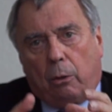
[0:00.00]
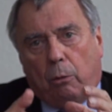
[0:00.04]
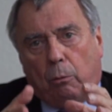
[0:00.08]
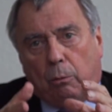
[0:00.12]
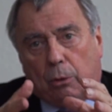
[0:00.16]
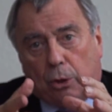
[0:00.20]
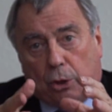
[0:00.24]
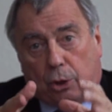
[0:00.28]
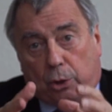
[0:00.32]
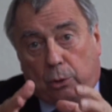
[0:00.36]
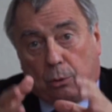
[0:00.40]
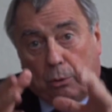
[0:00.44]

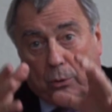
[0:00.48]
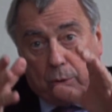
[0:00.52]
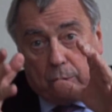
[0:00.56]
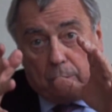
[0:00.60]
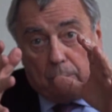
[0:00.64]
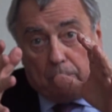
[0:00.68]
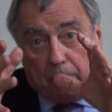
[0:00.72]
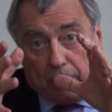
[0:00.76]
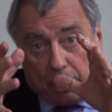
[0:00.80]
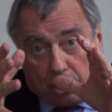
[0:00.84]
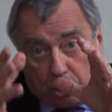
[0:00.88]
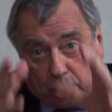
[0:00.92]
we
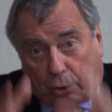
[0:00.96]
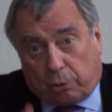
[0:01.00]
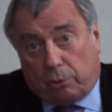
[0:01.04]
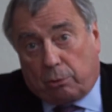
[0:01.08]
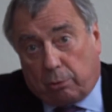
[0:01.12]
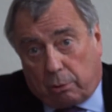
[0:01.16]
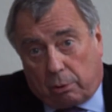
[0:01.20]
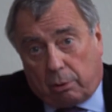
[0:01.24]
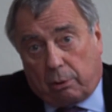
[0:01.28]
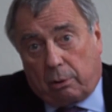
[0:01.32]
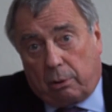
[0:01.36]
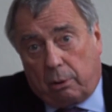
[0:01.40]
should make
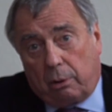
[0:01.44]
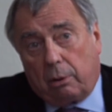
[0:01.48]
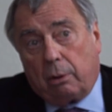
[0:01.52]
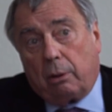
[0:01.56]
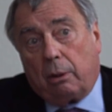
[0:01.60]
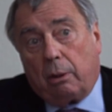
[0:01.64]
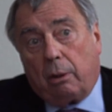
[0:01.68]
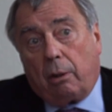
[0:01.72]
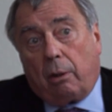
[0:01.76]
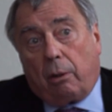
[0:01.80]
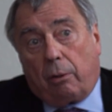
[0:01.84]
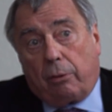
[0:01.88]
sure
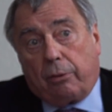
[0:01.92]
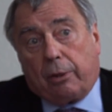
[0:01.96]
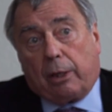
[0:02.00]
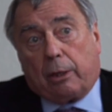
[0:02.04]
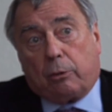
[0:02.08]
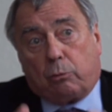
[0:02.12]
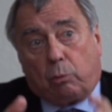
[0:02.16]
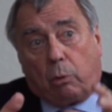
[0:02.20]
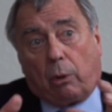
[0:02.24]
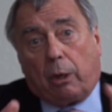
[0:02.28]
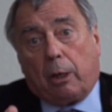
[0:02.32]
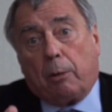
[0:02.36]

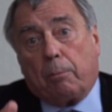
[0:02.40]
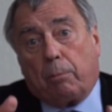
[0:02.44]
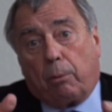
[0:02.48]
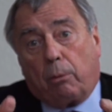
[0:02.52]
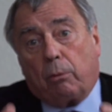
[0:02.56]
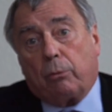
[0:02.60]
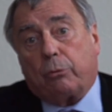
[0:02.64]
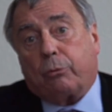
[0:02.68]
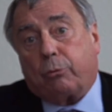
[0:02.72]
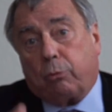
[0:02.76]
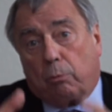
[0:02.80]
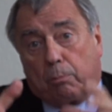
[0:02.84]
that we are
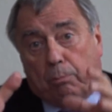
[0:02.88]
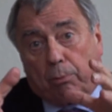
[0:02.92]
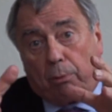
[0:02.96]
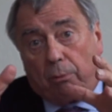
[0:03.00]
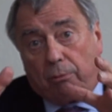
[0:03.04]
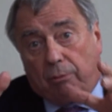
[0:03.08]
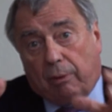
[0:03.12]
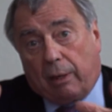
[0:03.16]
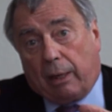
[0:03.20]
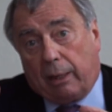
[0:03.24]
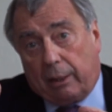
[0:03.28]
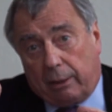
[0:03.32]
able to
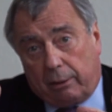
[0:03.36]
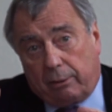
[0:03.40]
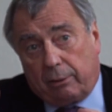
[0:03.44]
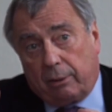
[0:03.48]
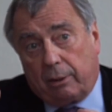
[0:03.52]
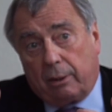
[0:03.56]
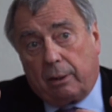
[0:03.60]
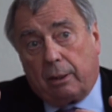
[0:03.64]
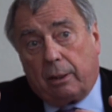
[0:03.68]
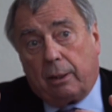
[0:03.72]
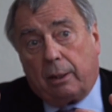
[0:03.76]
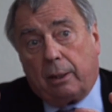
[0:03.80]
provide